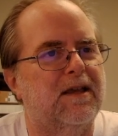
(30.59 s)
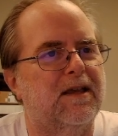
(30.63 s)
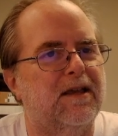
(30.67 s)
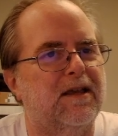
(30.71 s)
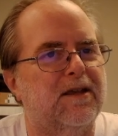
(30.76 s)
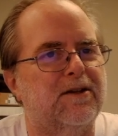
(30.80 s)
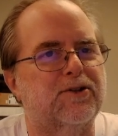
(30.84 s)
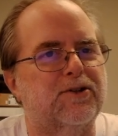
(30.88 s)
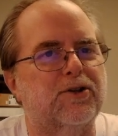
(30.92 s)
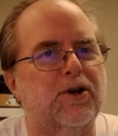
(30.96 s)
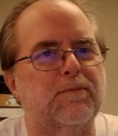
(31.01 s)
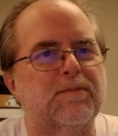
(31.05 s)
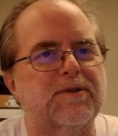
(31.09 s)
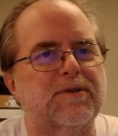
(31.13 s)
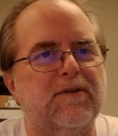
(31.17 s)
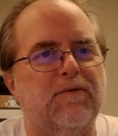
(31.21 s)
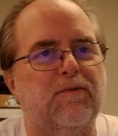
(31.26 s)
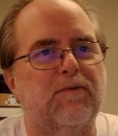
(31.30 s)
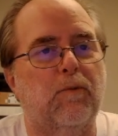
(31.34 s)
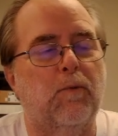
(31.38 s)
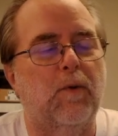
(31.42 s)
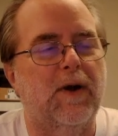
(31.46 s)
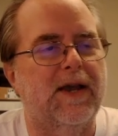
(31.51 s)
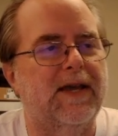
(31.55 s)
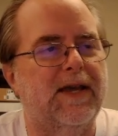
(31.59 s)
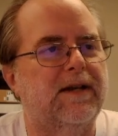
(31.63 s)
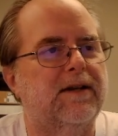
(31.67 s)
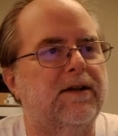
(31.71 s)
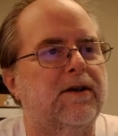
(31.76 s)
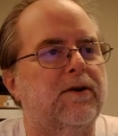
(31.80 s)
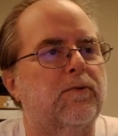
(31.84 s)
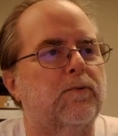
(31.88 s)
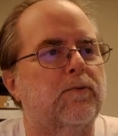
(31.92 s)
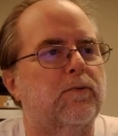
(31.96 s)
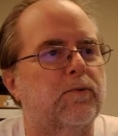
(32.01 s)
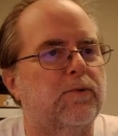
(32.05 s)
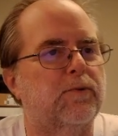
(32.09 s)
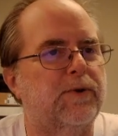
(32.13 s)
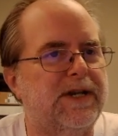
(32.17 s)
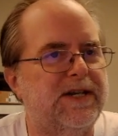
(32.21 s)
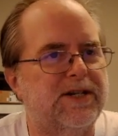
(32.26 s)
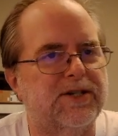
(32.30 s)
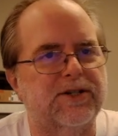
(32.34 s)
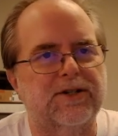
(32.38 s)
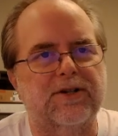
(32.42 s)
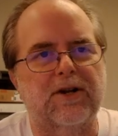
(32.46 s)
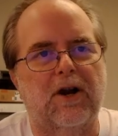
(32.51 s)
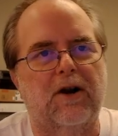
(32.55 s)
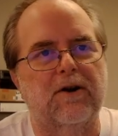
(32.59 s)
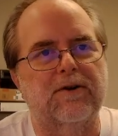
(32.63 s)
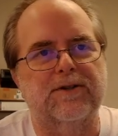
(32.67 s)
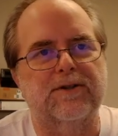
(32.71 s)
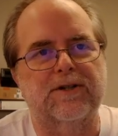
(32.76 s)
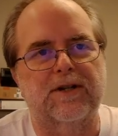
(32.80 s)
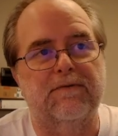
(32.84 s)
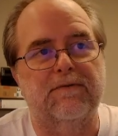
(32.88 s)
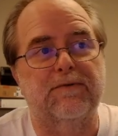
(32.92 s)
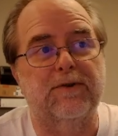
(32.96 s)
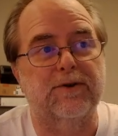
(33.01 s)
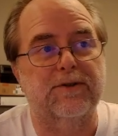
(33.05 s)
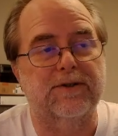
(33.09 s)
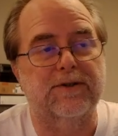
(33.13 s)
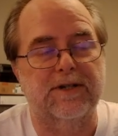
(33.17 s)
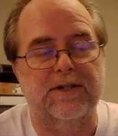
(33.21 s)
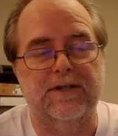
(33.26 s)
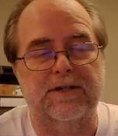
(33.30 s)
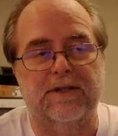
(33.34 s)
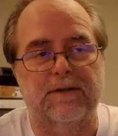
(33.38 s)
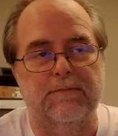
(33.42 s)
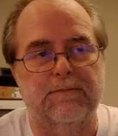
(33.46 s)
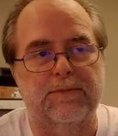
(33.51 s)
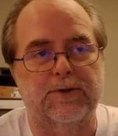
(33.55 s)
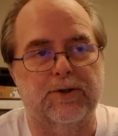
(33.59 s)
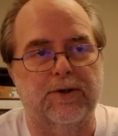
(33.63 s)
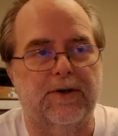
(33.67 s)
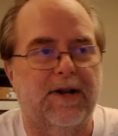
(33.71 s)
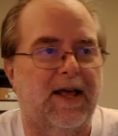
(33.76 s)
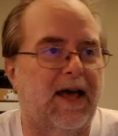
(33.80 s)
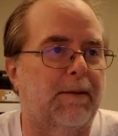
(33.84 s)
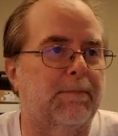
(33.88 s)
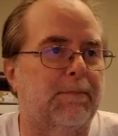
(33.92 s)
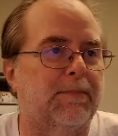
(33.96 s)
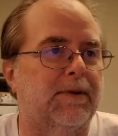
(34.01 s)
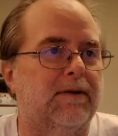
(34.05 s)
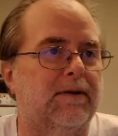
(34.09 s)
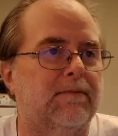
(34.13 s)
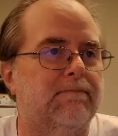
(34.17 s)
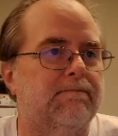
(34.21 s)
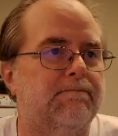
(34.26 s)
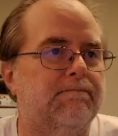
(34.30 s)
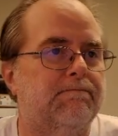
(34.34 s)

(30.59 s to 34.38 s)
in terms of when restarts of your system should happen.